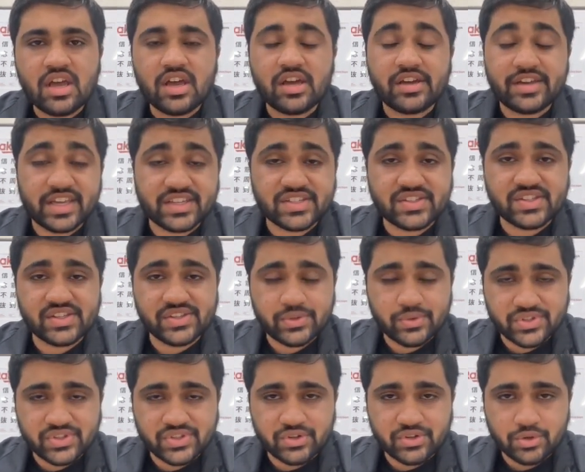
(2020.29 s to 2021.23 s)
Yes, this
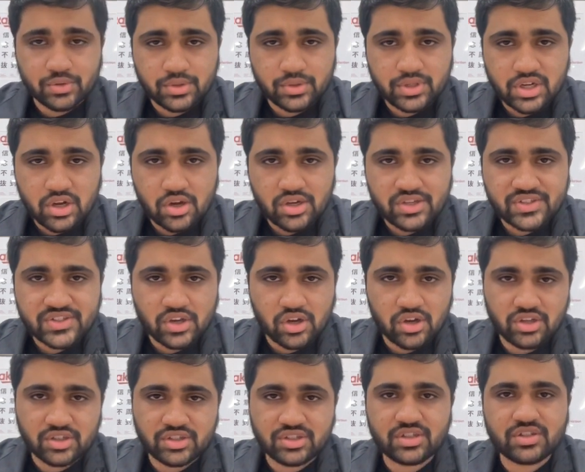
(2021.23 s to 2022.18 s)
was a root cause,
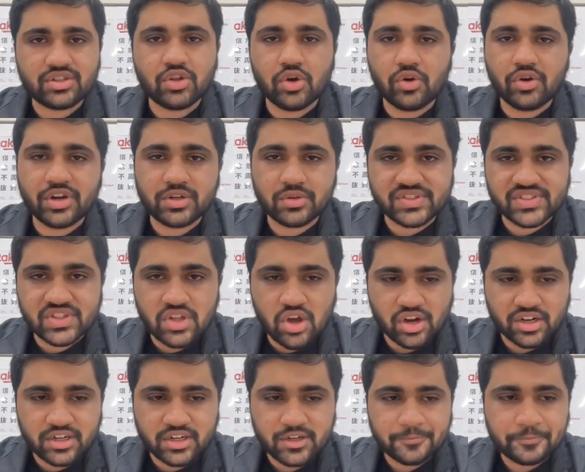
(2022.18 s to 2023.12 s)
or no, it was
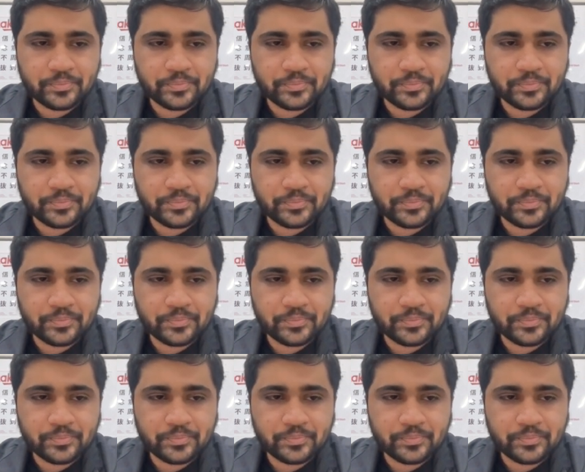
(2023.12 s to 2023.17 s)
not.